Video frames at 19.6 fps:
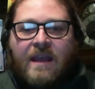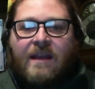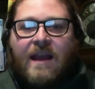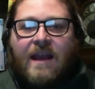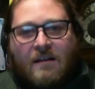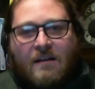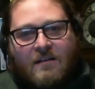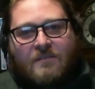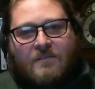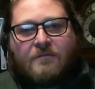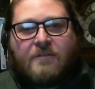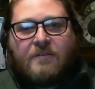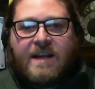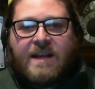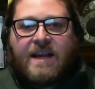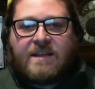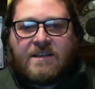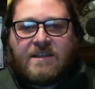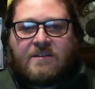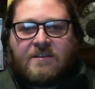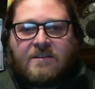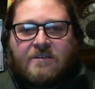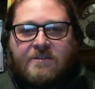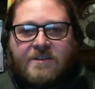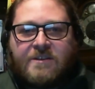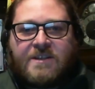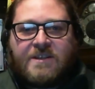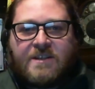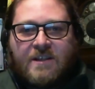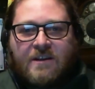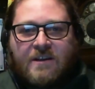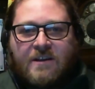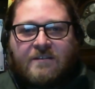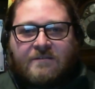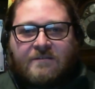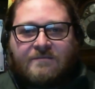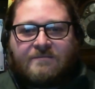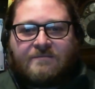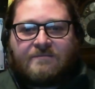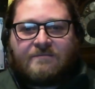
However, it excludes Geelong.